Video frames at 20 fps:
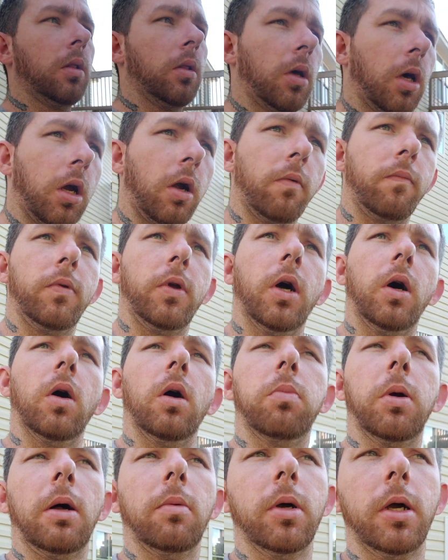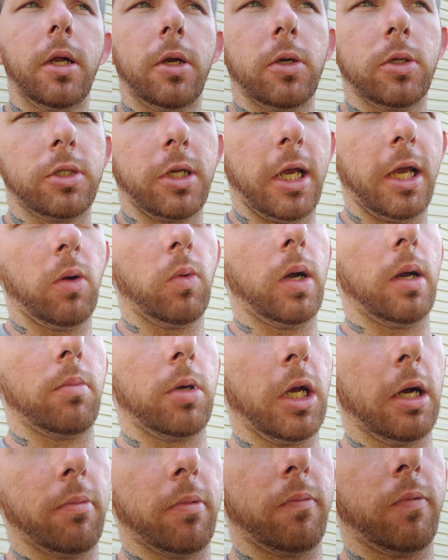lot of y'all probably understand where I'm
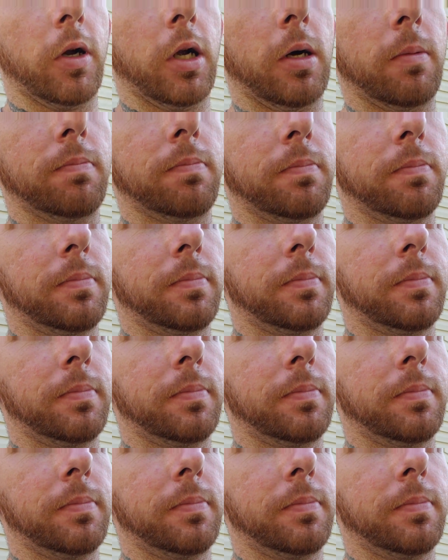coming from.